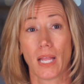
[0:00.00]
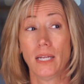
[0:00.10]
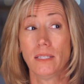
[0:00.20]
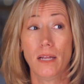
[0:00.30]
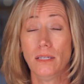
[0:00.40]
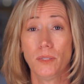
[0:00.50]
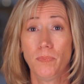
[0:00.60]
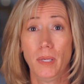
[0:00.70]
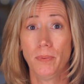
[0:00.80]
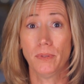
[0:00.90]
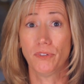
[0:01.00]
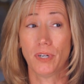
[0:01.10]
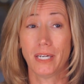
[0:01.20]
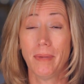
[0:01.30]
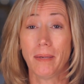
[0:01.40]
And it's not just people
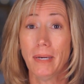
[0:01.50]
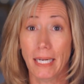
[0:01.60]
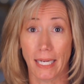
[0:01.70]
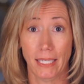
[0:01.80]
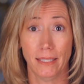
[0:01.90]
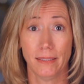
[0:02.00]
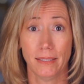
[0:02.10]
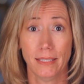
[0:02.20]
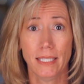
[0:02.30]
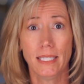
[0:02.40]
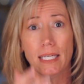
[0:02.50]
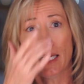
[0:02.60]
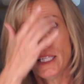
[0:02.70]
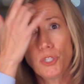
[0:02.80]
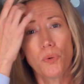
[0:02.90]
trying to make money.
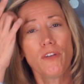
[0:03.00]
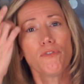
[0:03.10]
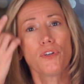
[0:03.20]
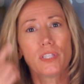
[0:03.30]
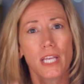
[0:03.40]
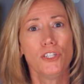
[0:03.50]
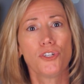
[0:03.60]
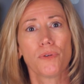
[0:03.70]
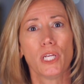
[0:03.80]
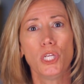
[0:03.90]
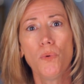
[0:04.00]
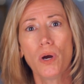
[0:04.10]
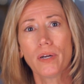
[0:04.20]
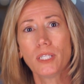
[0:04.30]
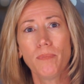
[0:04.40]
In the twenty-first century, you
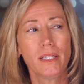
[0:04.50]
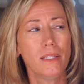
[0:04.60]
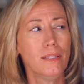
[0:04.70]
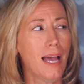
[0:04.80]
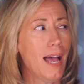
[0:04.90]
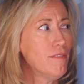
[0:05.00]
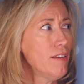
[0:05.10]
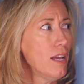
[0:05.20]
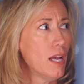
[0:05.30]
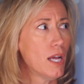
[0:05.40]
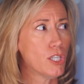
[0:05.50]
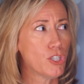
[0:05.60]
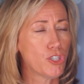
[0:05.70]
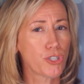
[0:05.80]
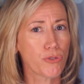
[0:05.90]
are expected to have
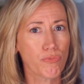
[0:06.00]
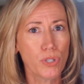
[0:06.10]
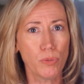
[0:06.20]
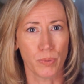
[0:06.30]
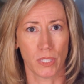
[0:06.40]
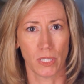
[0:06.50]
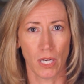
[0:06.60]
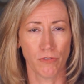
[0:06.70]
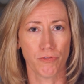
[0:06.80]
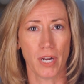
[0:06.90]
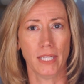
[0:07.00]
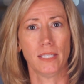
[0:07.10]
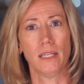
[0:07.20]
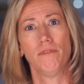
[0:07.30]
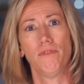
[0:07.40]
troops of
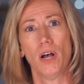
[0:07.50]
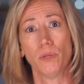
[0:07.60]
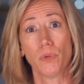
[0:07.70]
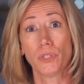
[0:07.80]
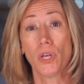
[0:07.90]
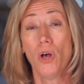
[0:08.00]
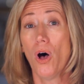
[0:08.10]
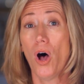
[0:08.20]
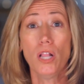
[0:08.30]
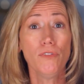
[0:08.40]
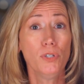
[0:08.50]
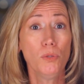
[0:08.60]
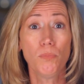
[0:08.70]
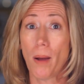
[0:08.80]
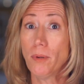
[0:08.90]
friends and followers, all of
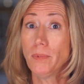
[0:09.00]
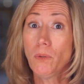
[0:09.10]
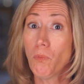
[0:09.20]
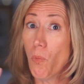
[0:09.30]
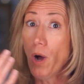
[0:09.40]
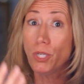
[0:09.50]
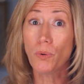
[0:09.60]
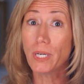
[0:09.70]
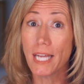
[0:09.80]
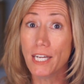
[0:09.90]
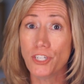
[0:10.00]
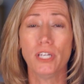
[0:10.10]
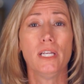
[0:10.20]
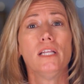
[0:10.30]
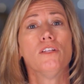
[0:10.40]
whom probably want your
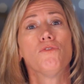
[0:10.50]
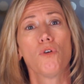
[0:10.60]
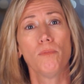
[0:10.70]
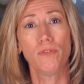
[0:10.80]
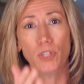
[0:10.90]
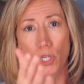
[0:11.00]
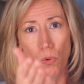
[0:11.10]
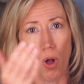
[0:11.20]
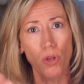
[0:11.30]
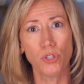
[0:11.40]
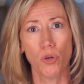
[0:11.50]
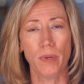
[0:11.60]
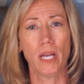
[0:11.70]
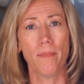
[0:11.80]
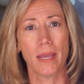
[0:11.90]
attention in the form of you also
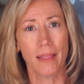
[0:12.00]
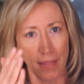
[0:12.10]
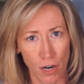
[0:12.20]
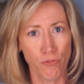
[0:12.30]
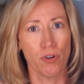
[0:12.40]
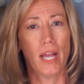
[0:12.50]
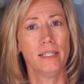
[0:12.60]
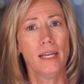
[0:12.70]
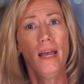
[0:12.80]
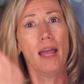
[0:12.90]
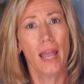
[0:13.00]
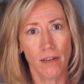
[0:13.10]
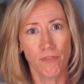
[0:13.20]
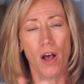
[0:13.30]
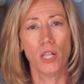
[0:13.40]
becoming their friend
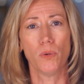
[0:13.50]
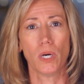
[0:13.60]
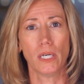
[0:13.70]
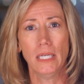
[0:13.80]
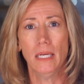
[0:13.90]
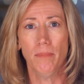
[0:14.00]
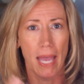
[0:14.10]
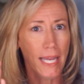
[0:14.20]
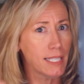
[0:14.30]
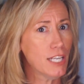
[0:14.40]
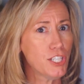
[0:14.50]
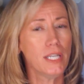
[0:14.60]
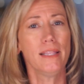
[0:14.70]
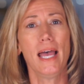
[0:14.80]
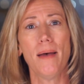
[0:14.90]
and follower, paying
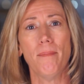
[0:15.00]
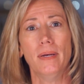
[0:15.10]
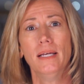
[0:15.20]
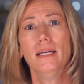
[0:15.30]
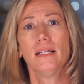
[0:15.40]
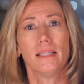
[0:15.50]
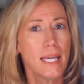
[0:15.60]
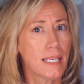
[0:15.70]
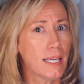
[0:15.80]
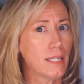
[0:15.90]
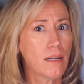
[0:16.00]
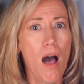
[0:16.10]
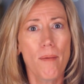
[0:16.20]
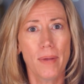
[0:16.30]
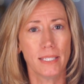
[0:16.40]
attention to them, liking and
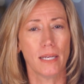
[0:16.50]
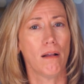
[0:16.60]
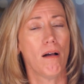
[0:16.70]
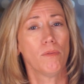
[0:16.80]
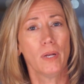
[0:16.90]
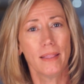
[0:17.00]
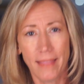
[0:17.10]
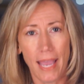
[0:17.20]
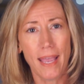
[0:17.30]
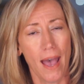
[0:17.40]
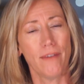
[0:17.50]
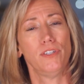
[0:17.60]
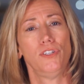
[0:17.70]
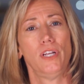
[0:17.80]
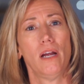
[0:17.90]
commenting on what they have
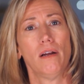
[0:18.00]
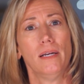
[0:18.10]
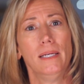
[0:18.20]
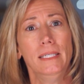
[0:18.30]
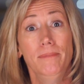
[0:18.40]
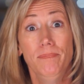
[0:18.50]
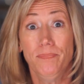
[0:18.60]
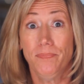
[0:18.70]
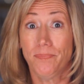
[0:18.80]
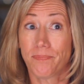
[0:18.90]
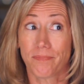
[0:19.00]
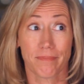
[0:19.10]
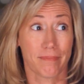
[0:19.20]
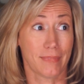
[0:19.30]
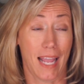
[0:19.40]
to share.
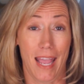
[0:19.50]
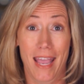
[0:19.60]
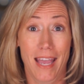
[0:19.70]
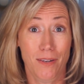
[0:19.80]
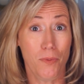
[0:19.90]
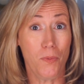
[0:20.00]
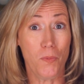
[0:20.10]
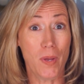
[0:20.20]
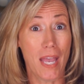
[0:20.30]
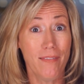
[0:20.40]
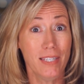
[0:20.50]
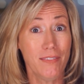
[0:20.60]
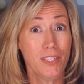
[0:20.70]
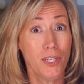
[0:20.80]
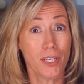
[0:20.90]
And we haven't
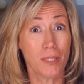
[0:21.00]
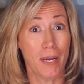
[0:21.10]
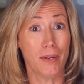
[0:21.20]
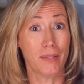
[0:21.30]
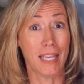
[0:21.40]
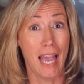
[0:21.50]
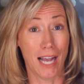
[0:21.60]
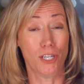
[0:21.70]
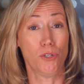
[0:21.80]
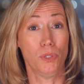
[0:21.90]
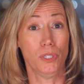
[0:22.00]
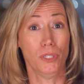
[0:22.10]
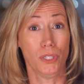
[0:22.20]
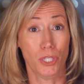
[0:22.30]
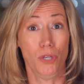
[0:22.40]
even talked about the
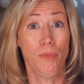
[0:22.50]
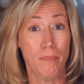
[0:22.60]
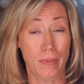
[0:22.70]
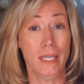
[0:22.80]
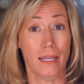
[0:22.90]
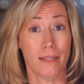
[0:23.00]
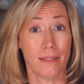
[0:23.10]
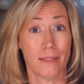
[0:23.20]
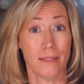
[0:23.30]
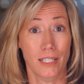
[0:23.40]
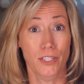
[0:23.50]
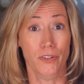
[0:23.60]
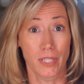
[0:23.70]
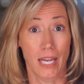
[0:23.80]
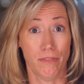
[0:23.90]
actual human beings in
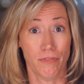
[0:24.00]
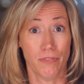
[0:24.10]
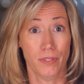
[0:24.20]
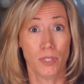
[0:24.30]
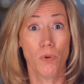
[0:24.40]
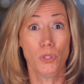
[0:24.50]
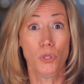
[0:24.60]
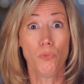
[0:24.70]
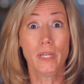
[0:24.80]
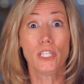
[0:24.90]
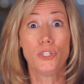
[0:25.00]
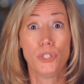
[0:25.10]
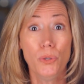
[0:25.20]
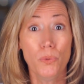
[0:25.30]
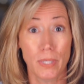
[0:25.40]
your life, the ones who really
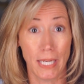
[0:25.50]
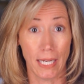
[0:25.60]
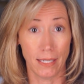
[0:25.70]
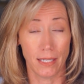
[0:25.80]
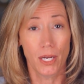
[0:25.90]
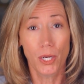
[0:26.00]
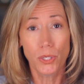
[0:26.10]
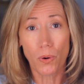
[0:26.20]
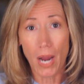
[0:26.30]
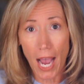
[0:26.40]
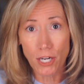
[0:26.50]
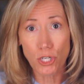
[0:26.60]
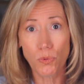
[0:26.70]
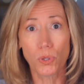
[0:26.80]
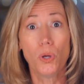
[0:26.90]
do need your
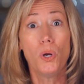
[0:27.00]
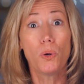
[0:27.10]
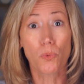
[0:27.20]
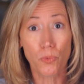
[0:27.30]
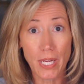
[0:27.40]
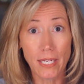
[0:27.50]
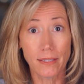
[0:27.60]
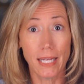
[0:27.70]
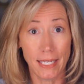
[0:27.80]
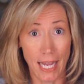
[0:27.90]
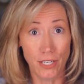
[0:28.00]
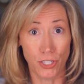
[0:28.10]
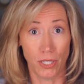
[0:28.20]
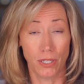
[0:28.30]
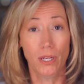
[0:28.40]
actual real
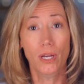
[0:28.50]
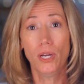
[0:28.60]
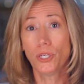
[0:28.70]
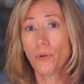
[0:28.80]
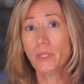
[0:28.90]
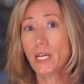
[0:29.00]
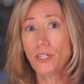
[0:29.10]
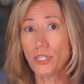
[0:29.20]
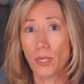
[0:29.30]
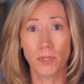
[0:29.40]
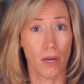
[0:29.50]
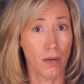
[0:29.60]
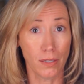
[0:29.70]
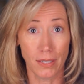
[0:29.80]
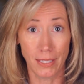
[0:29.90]
attention. Your relationships
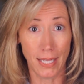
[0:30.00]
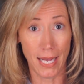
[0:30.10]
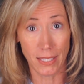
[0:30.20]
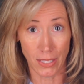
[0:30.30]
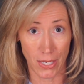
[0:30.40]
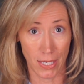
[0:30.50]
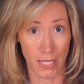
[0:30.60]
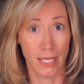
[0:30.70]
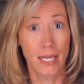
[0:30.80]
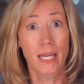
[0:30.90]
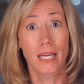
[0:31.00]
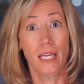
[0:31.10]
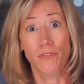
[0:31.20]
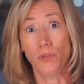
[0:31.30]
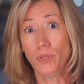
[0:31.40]
aren't going to last long
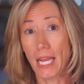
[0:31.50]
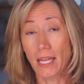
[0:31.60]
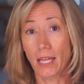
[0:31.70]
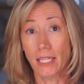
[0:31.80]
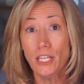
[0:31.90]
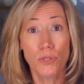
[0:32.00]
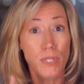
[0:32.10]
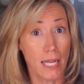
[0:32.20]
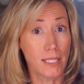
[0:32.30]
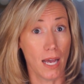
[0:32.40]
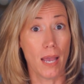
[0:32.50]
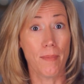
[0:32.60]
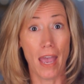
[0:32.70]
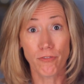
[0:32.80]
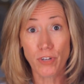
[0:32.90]
if you take unless you take
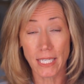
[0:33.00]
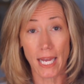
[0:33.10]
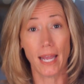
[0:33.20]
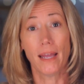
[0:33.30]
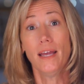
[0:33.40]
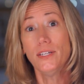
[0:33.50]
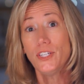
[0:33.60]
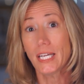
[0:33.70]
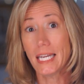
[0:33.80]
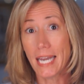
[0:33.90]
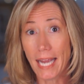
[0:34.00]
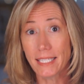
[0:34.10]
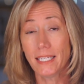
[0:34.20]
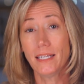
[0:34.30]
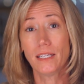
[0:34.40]
time every day to
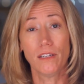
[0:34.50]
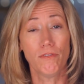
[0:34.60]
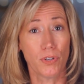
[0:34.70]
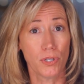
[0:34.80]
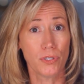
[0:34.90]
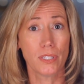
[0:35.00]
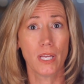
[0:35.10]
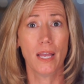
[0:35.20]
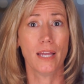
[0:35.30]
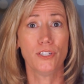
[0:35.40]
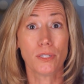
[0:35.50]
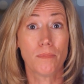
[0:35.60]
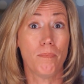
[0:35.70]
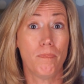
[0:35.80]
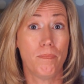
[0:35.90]
connect, converse, and just
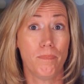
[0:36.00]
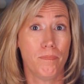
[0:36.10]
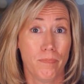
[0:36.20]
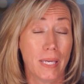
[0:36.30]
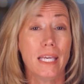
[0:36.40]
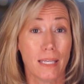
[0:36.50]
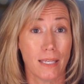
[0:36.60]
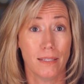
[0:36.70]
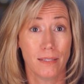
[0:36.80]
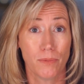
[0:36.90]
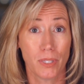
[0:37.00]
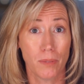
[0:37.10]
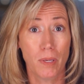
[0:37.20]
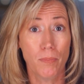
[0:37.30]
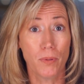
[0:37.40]
be with
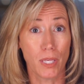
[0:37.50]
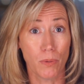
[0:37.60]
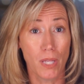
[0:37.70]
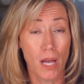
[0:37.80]
the people that you